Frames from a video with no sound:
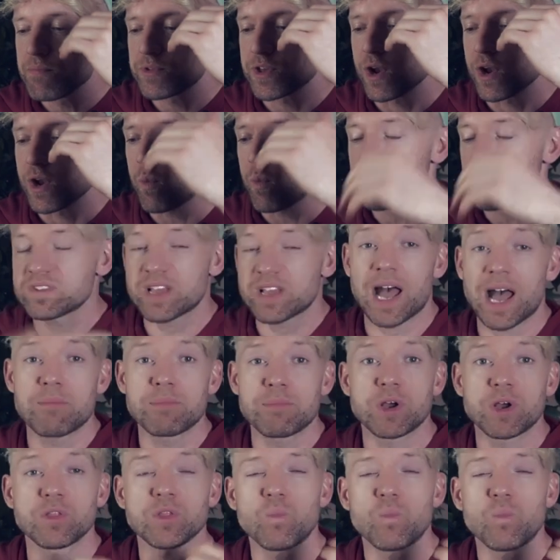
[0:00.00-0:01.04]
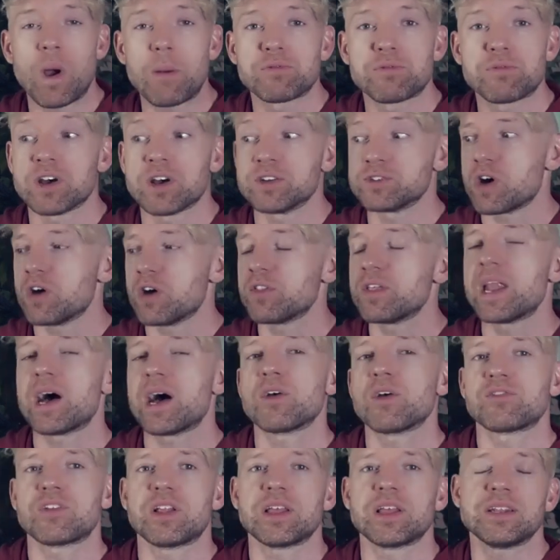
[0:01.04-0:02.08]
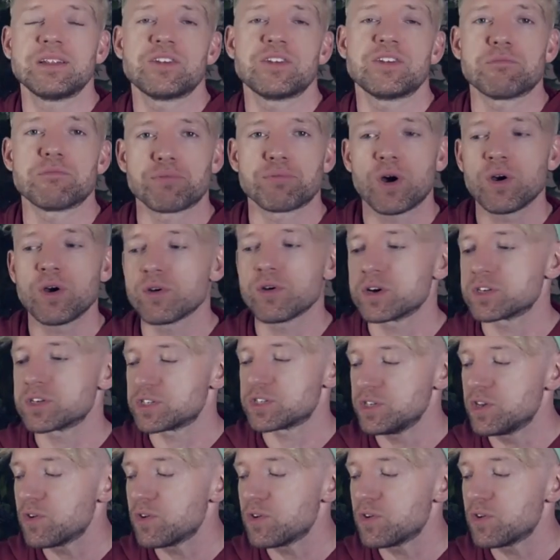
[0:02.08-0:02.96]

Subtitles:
What's happening on the websites. Are they now selling different products?